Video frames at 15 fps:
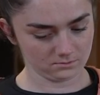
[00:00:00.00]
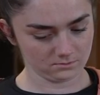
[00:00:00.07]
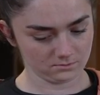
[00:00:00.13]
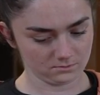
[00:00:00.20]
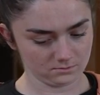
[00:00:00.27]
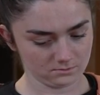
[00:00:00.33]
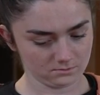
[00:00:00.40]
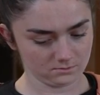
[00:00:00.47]

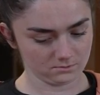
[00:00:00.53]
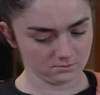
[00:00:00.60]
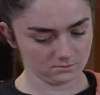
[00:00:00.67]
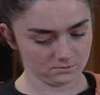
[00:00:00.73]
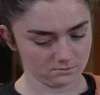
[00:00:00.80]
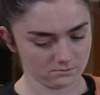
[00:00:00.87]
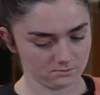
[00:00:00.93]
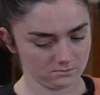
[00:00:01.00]

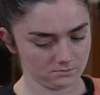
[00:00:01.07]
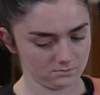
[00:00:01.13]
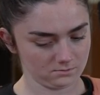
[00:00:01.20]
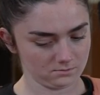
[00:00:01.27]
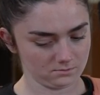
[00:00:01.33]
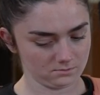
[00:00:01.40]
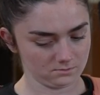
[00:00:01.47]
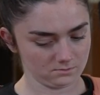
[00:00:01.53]

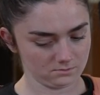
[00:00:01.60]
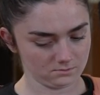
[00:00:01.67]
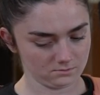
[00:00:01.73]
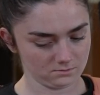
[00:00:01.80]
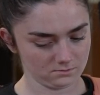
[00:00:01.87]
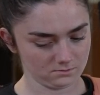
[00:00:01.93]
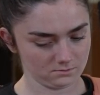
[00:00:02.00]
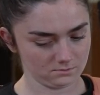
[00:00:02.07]

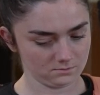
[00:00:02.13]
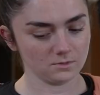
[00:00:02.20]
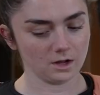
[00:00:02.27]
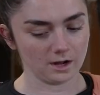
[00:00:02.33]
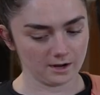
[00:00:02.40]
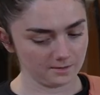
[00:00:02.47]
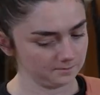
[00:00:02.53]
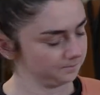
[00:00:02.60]

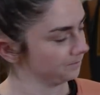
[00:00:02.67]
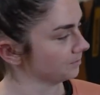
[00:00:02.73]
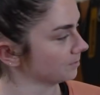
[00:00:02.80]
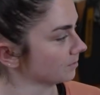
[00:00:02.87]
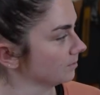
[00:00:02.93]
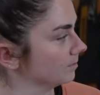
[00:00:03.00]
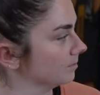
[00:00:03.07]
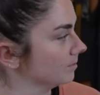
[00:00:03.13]

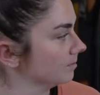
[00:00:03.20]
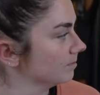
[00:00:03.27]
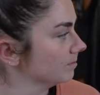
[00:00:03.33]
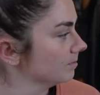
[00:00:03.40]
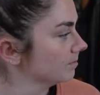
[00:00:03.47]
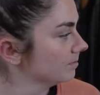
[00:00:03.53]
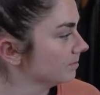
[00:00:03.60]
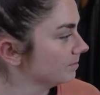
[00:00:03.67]

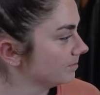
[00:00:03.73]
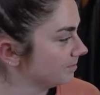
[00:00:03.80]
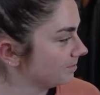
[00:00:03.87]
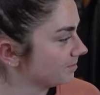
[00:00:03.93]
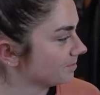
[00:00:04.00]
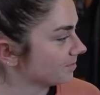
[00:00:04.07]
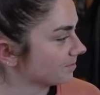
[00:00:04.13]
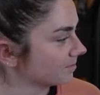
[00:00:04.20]

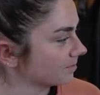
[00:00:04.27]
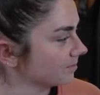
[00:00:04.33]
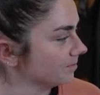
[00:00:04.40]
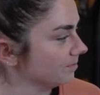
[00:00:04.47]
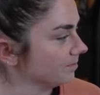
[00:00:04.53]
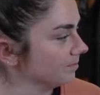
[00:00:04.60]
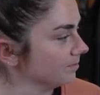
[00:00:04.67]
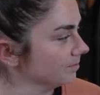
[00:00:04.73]

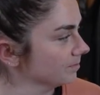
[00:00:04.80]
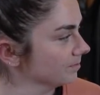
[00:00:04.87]
The person shown says nothing.